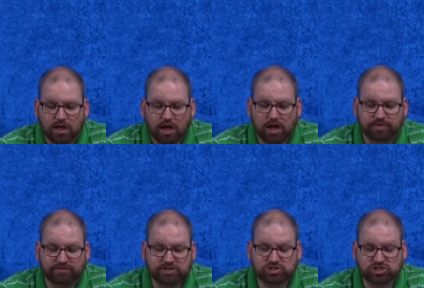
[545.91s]

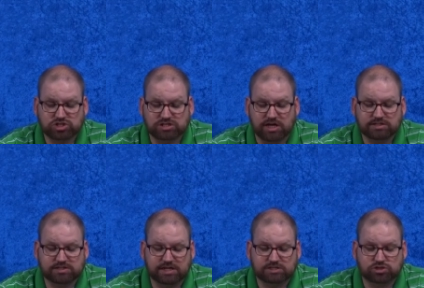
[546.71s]
Eventually she does
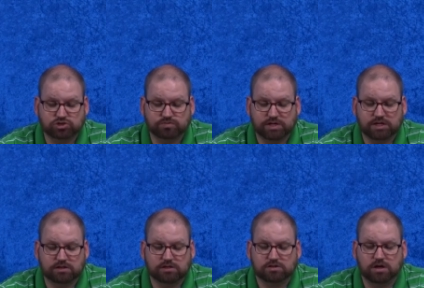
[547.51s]
get to
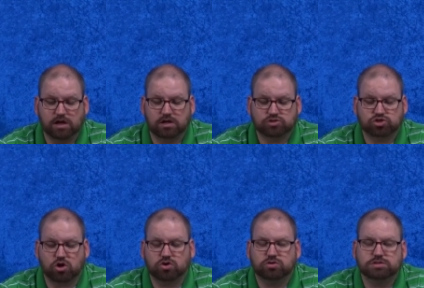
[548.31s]
meet
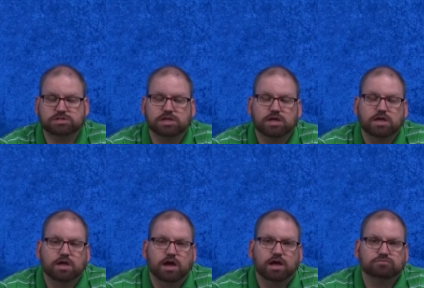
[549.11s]
Charles.
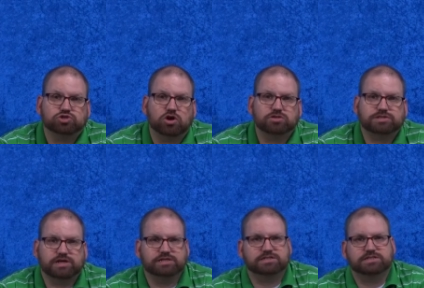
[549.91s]
Charles
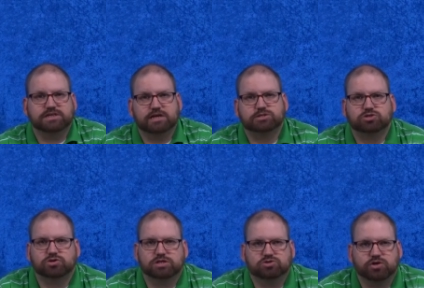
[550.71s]
decides to test her.
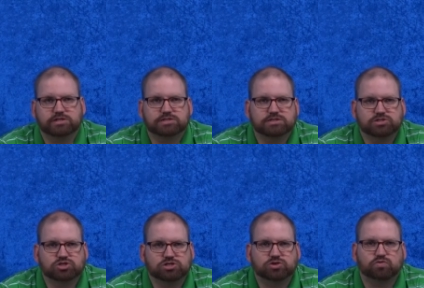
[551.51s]
He dresses as
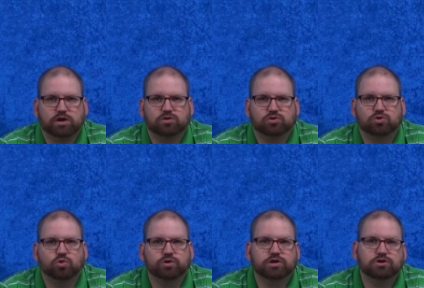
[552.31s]
just a regular
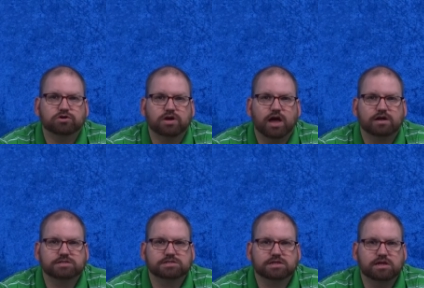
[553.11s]
courtier, not
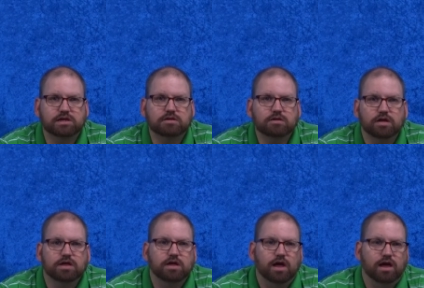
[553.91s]
as the king.
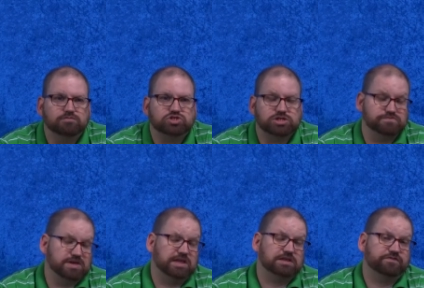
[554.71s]
She
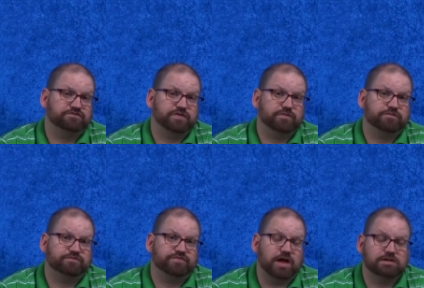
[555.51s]
immediately
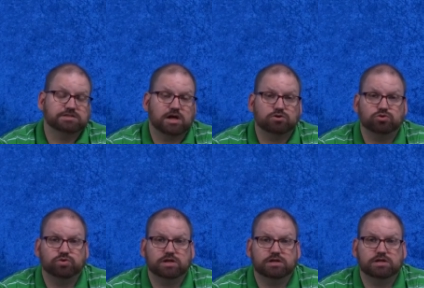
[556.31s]
finds out who
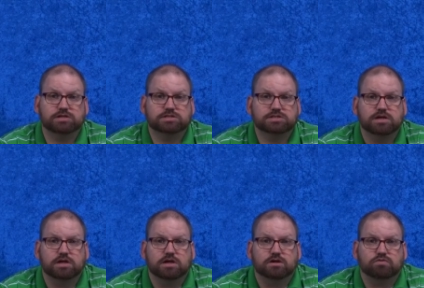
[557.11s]
he is,
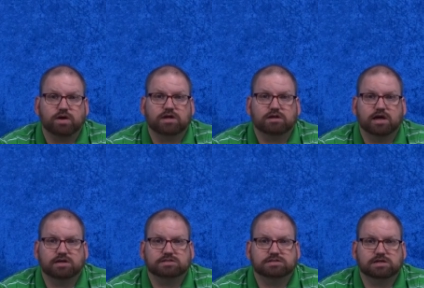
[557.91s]

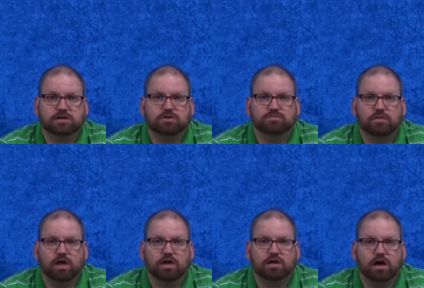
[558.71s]
recognizes him,
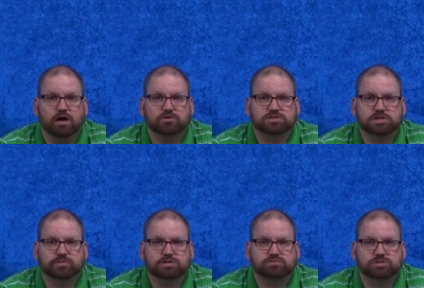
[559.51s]
and honors him
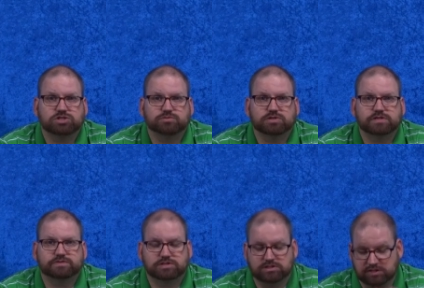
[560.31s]
as what she
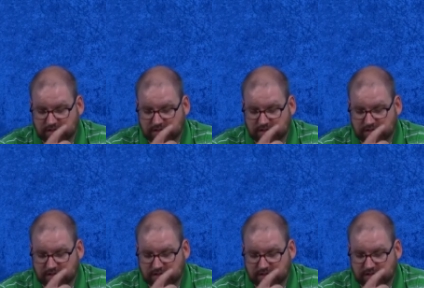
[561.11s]
believes is the